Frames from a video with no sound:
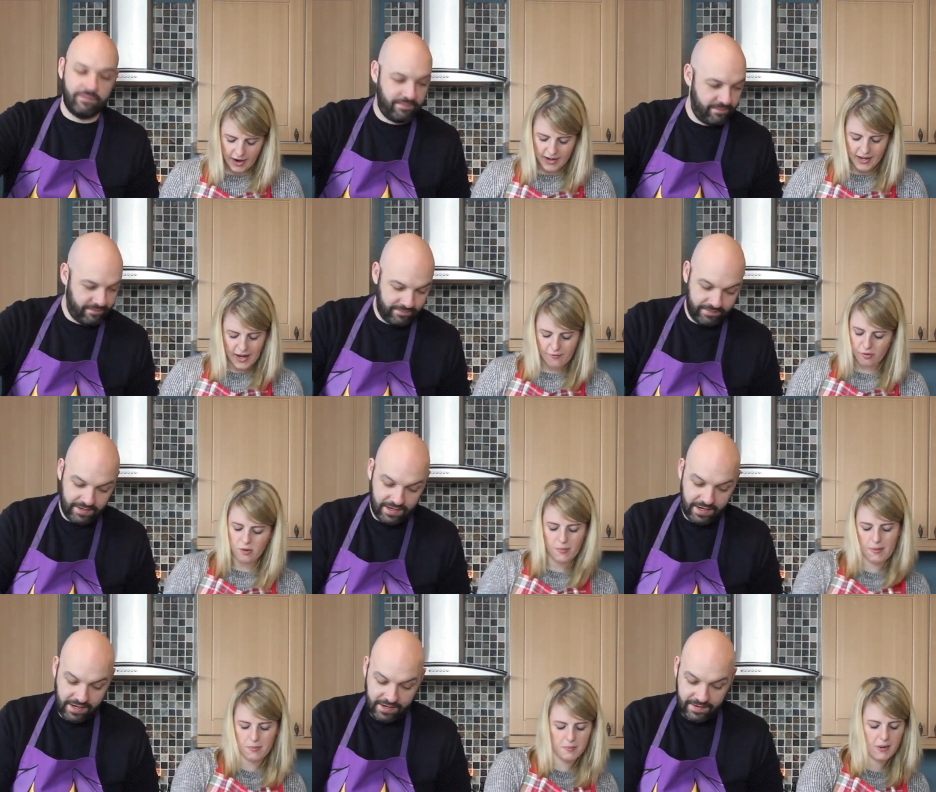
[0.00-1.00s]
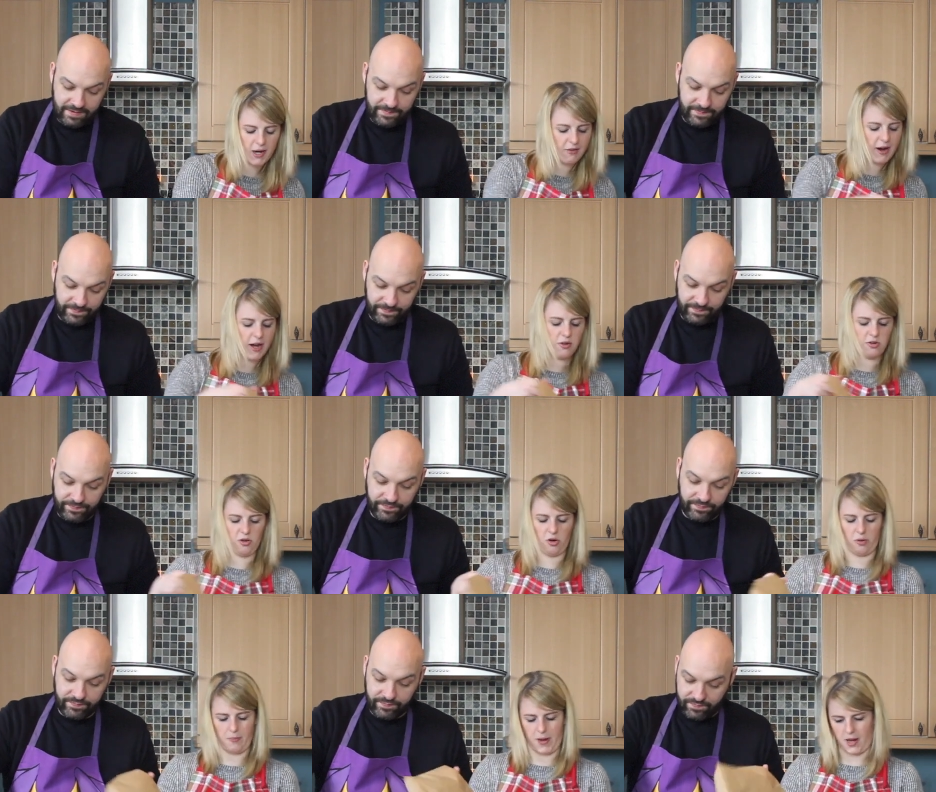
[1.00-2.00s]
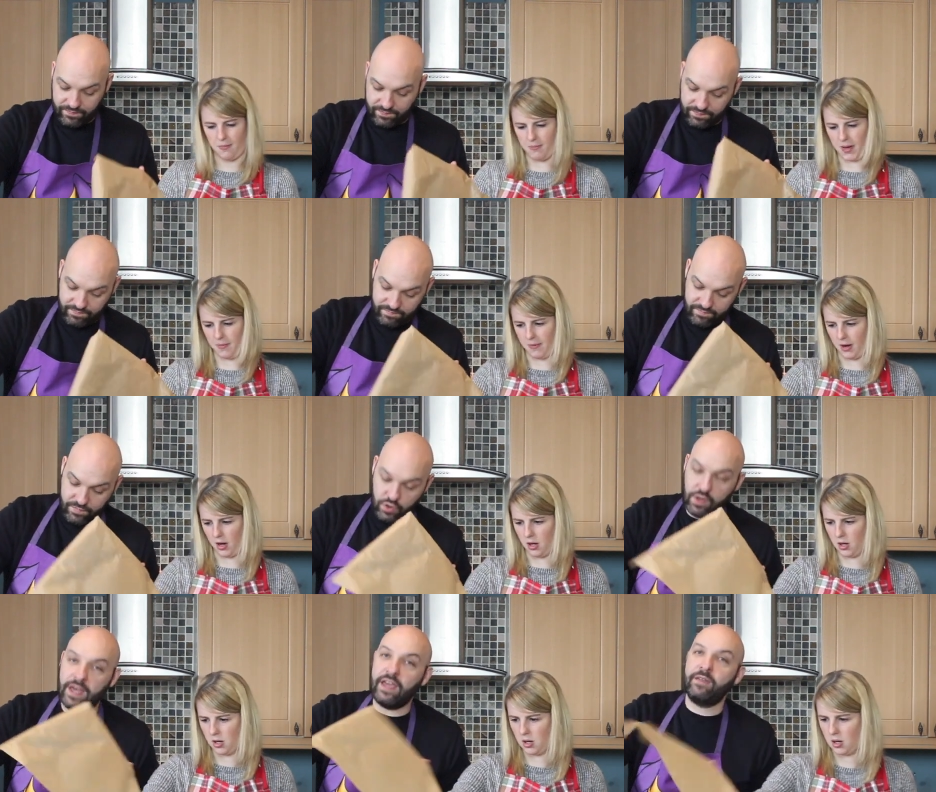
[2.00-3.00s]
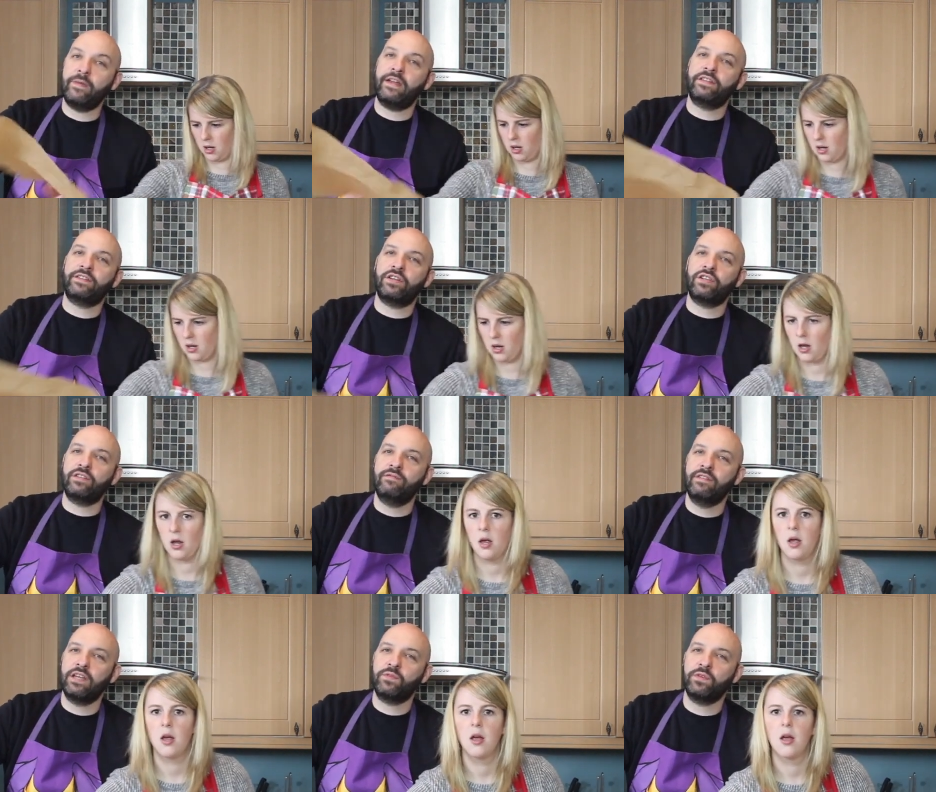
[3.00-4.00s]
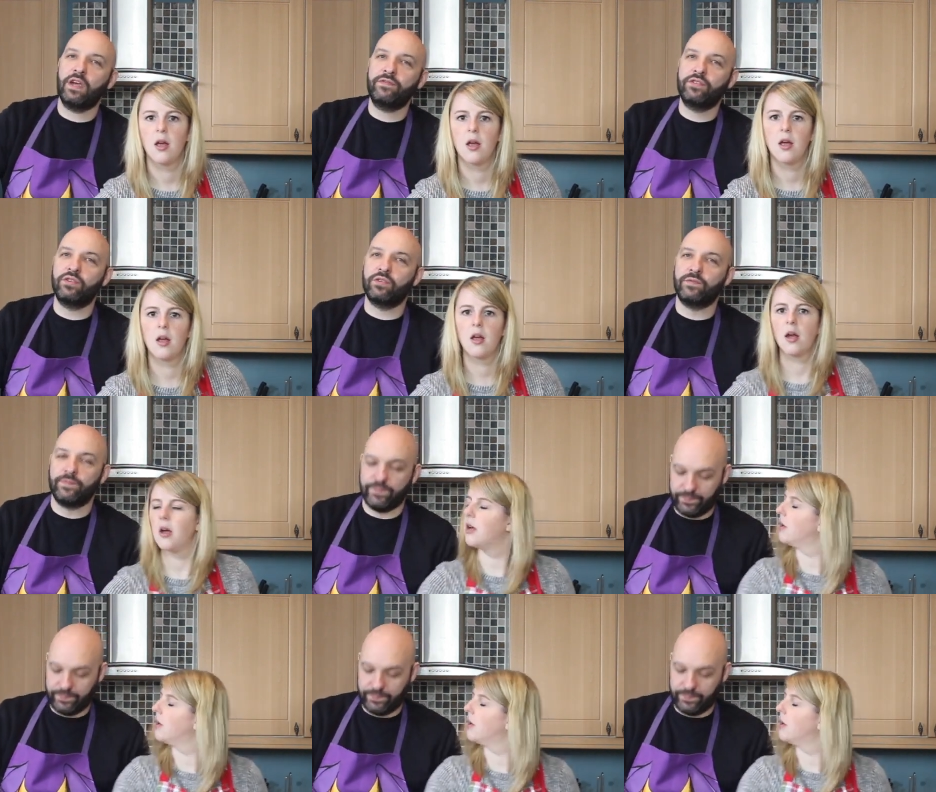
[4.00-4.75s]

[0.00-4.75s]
Speaker 1: I never remember my grand doing it on baking paper. Too
Speaker 2: late, made a decision, that's what you have to do.